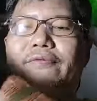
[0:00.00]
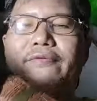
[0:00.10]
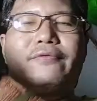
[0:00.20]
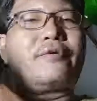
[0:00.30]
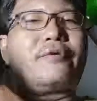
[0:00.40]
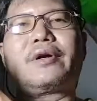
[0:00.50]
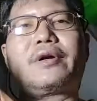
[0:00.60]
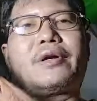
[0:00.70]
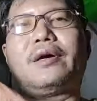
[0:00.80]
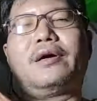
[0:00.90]
for
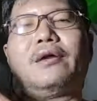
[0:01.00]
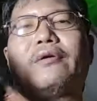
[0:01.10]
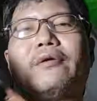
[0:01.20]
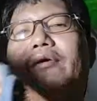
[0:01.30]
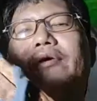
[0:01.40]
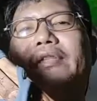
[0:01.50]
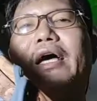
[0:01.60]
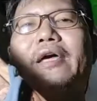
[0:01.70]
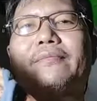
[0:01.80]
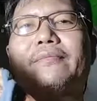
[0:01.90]
a long
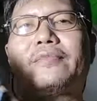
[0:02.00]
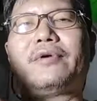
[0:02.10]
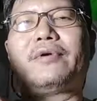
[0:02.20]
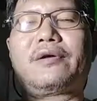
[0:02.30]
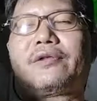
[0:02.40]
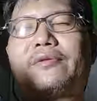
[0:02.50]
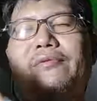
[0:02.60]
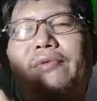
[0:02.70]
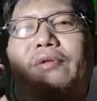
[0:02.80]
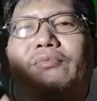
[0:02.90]
time. Or
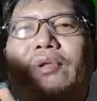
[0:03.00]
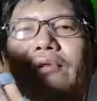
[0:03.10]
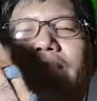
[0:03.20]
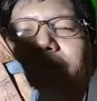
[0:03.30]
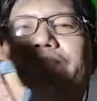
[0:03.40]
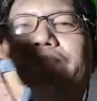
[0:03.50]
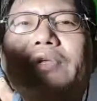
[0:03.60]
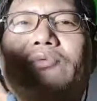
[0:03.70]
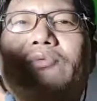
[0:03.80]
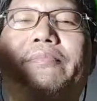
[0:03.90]
it will it
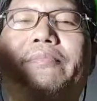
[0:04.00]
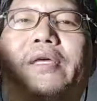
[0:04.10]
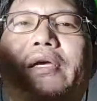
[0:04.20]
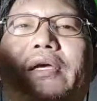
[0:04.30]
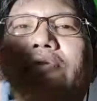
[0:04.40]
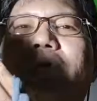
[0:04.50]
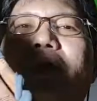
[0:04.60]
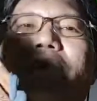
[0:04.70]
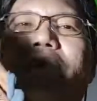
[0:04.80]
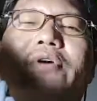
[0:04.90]
will be in good
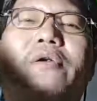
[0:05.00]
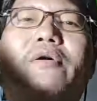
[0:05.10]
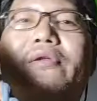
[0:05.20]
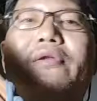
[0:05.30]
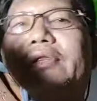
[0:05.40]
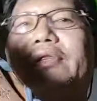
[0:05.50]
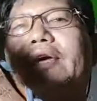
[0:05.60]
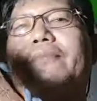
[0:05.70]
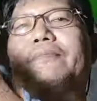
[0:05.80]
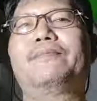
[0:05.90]
hands for a long time.
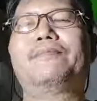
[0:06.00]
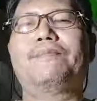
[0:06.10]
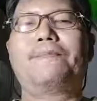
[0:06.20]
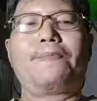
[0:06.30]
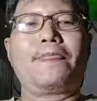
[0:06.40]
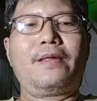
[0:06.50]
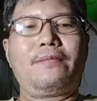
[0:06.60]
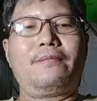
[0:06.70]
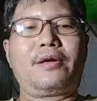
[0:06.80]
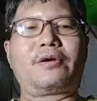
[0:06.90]

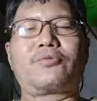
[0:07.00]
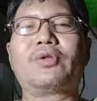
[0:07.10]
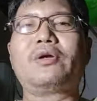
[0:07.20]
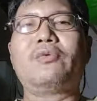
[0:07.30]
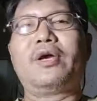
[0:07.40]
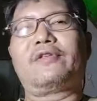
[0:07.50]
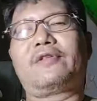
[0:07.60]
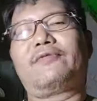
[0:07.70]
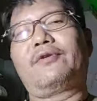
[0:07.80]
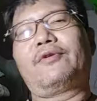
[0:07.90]
Because what a waste
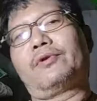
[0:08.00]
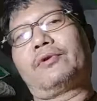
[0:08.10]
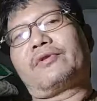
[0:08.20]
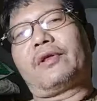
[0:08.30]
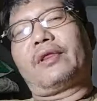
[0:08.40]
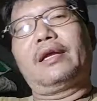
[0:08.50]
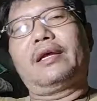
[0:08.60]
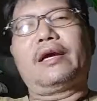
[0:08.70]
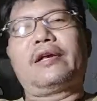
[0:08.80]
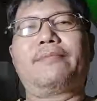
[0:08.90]
if you produce a really
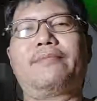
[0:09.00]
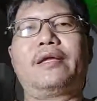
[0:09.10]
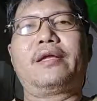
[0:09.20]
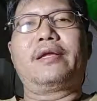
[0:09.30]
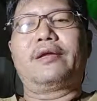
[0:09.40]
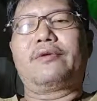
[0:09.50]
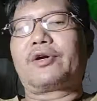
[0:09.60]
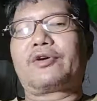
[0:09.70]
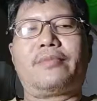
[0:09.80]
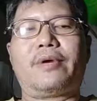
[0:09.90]
nice blade and work of
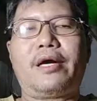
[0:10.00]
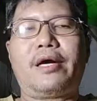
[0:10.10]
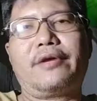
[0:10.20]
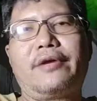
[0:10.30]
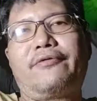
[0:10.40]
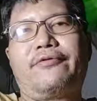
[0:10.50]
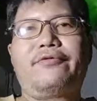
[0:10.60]
art if